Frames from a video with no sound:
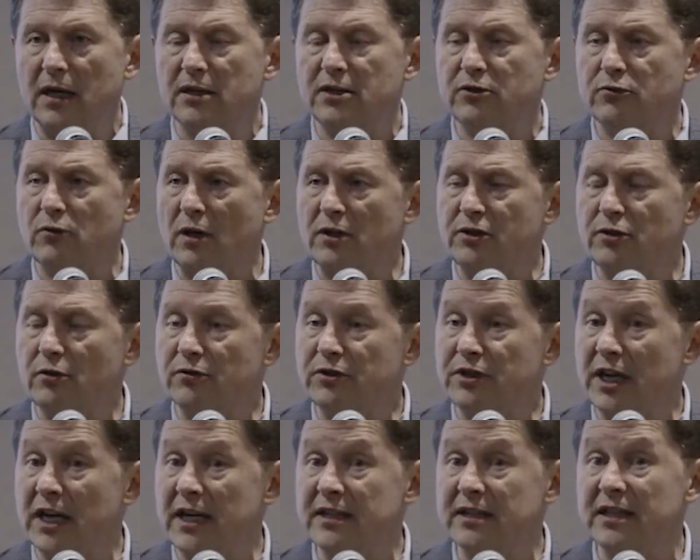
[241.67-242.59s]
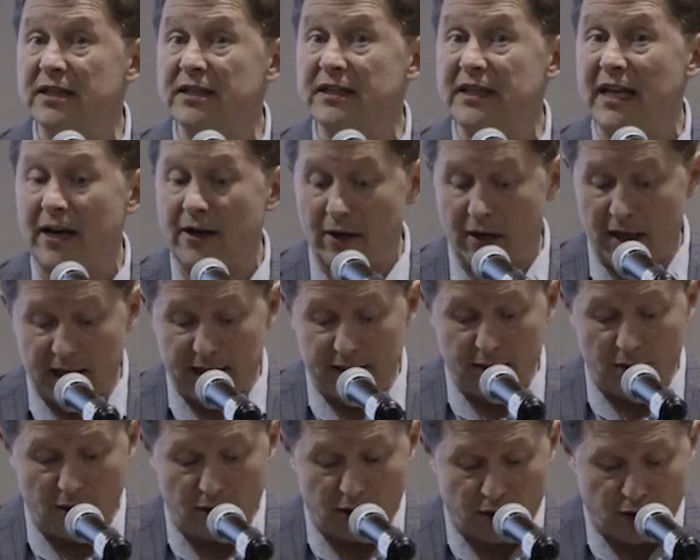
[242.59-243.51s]
structural changes that
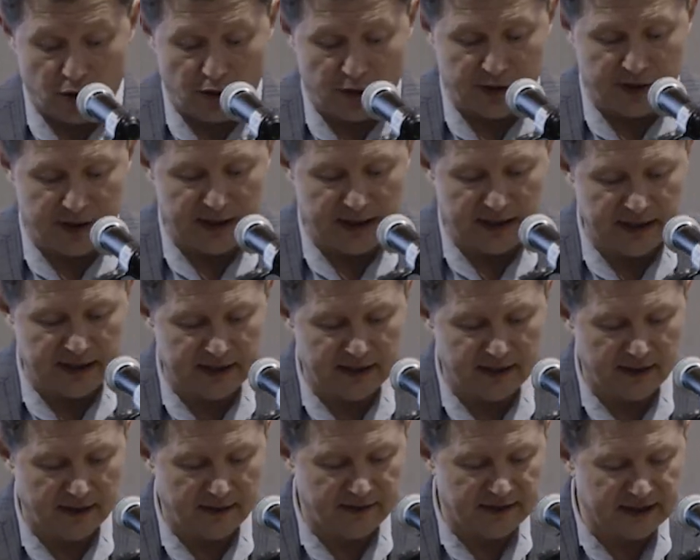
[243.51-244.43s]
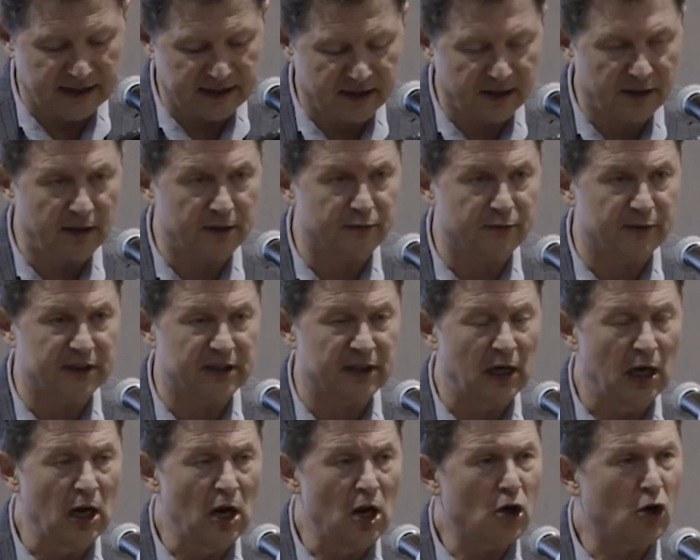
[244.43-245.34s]
had occurred in these
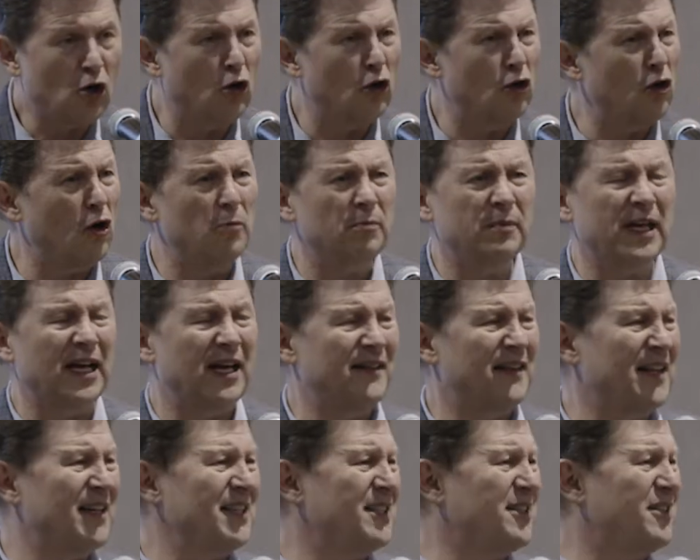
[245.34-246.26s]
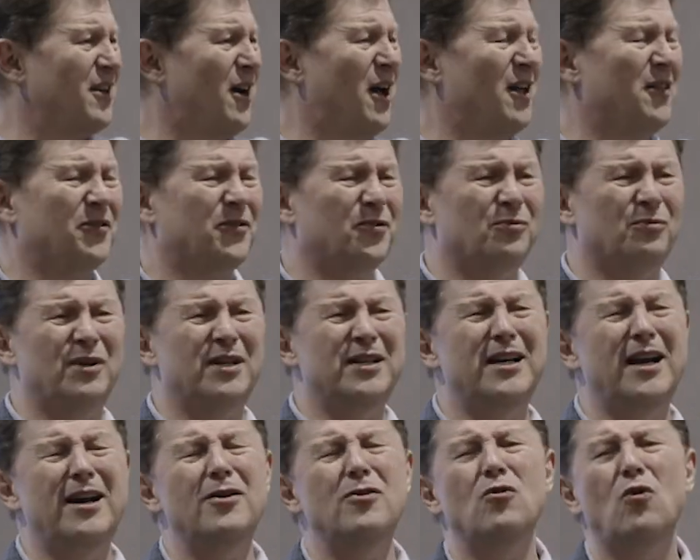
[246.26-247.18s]
countries. Colombia, that has gone through
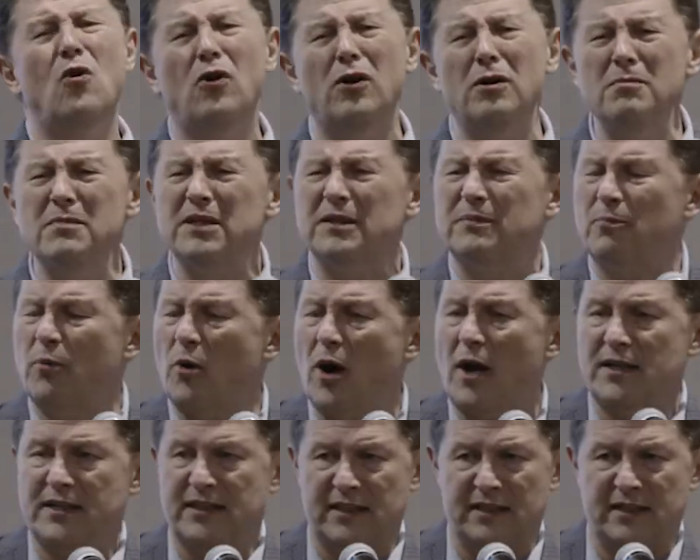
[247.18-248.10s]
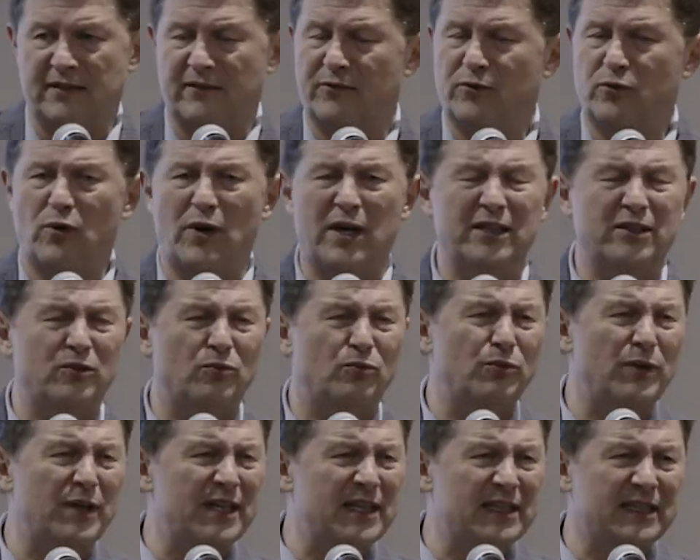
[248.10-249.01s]
an enormous process of trying to
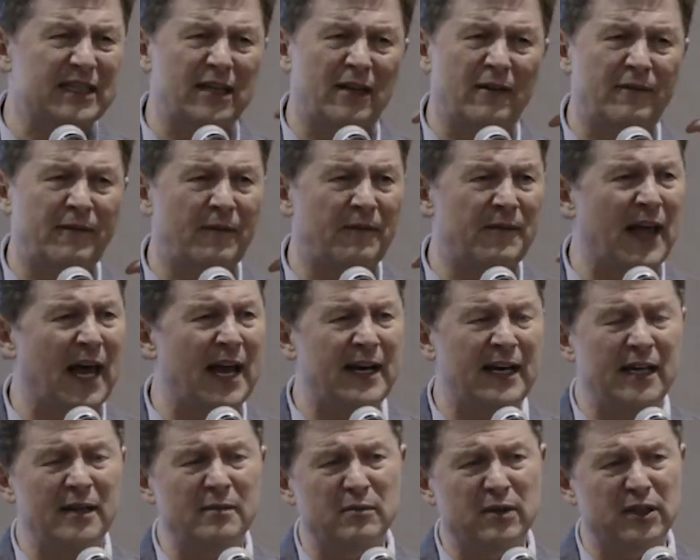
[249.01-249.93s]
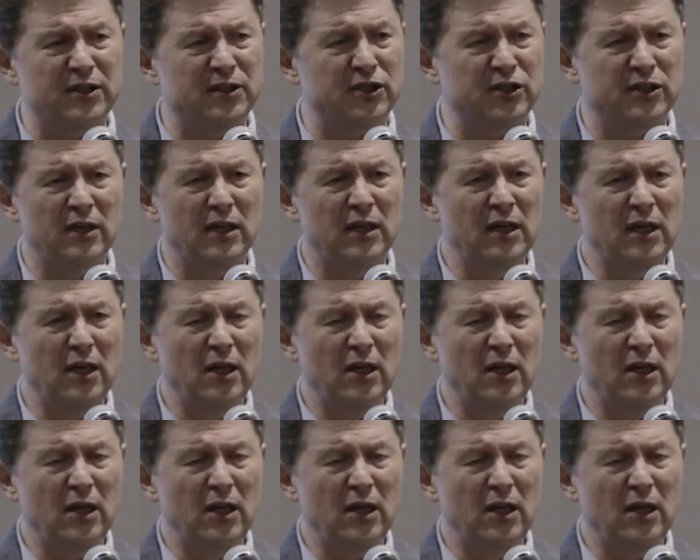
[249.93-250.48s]
rid itself of that image,